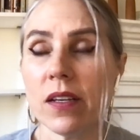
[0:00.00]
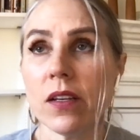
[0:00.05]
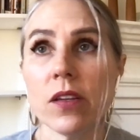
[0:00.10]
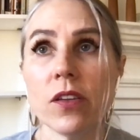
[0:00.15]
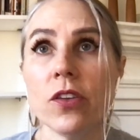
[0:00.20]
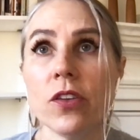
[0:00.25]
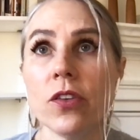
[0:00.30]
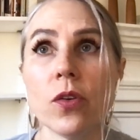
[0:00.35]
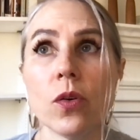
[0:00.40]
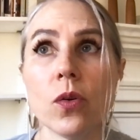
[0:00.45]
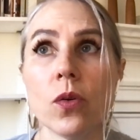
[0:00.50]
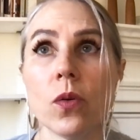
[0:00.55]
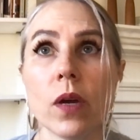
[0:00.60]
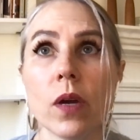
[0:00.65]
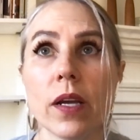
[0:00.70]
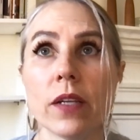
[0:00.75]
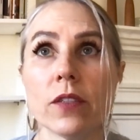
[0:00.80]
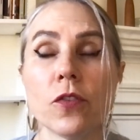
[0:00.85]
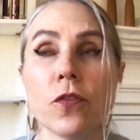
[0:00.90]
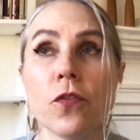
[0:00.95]
you know,
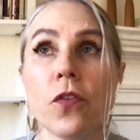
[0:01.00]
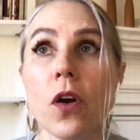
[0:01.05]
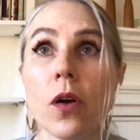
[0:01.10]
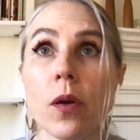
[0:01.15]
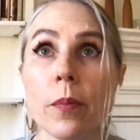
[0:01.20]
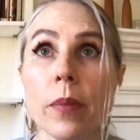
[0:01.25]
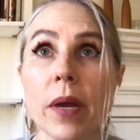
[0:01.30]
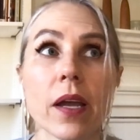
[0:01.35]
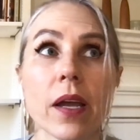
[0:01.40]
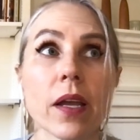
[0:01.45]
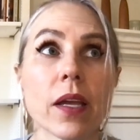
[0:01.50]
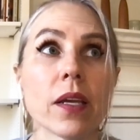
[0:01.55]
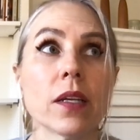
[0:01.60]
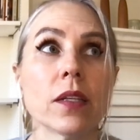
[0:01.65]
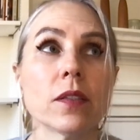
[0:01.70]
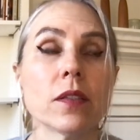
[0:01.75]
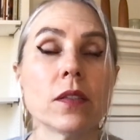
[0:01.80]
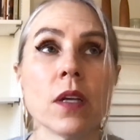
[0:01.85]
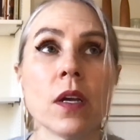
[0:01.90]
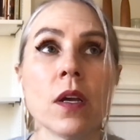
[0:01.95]
as far back
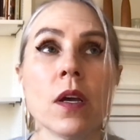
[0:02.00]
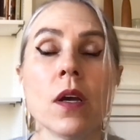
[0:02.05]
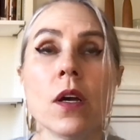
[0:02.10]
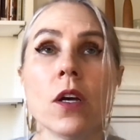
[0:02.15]
as